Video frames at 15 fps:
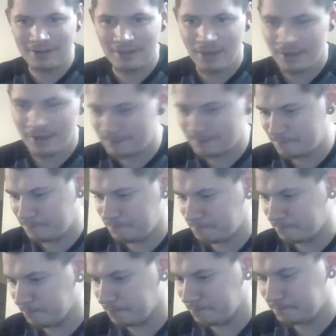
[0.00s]
like,
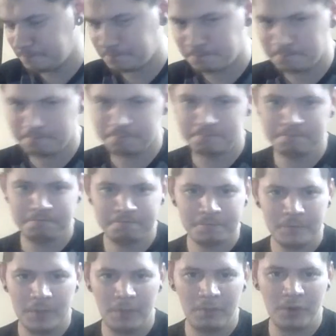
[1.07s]
I'm
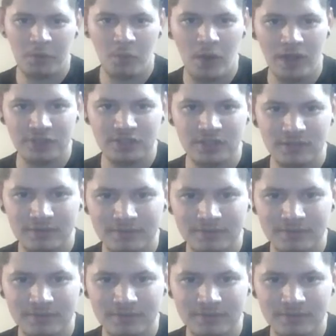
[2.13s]
going to watch it.